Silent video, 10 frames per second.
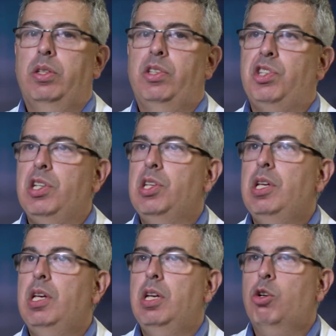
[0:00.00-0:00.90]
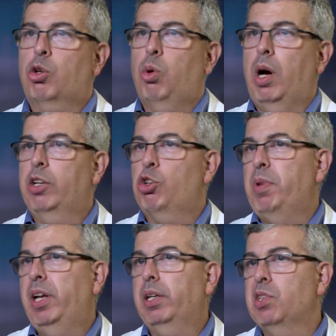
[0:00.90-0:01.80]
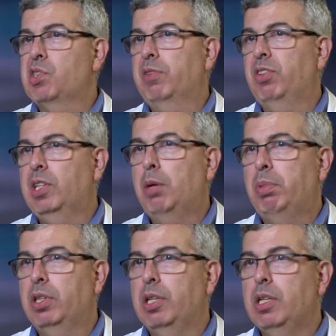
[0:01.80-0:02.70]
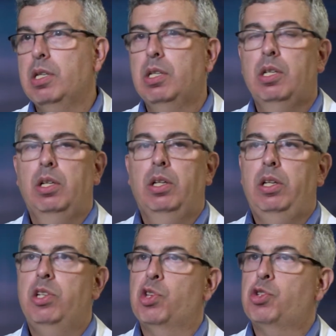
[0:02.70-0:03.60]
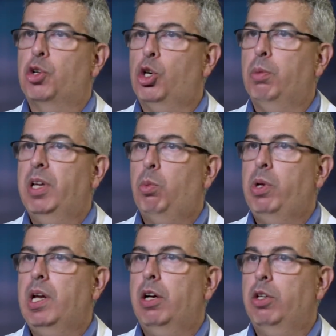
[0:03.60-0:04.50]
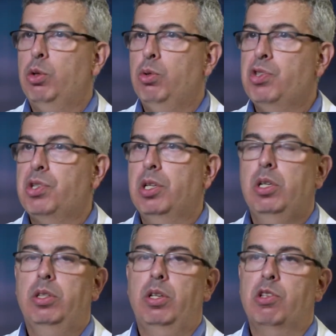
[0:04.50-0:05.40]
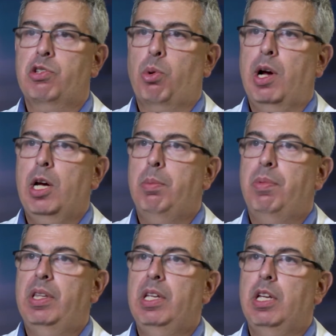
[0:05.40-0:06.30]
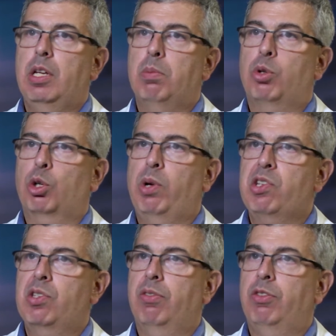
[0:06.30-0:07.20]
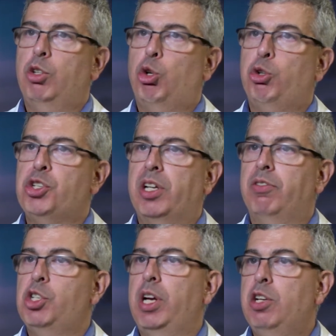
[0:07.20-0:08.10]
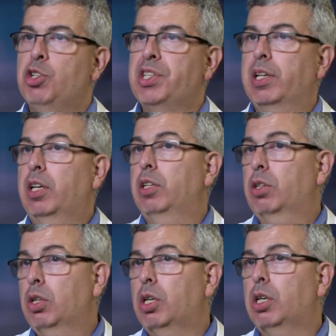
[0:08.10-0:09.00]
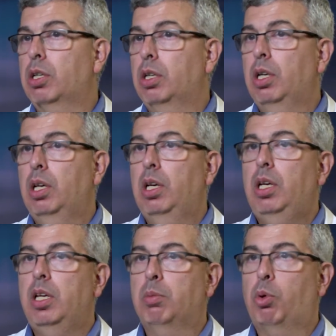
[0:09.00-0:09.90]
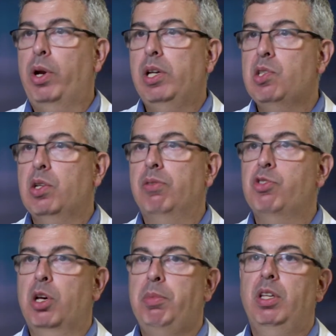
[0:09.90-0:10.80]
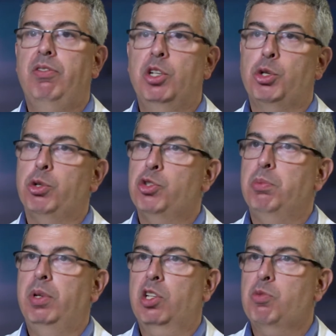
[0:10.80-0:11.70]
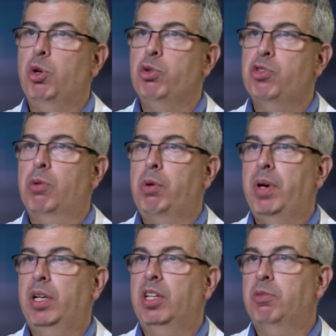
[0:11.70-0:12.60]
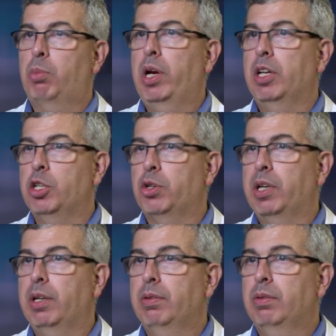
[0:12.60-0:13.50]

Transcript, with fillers: CTE, or chronic traumatic encephalopathy, is a term that we now use to describe the progressive neurodegenerative changes that can occur in the brains of some individuals who've been exposed to repetitive brain injury.